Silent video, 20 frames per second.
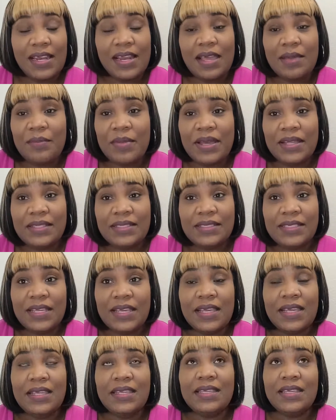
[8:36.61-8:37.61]
And I might
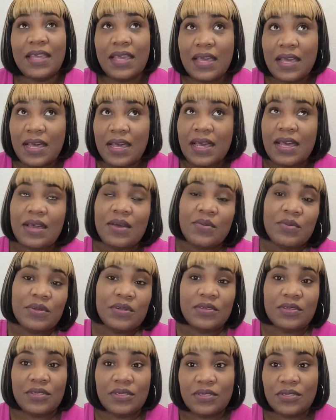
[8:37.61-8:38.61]
say, yeah, I
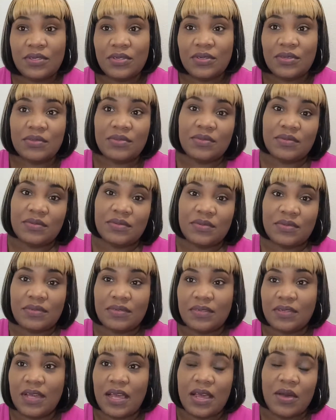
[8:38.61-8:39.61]

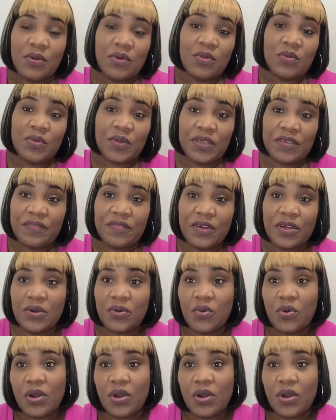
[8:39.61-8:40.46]
will refund,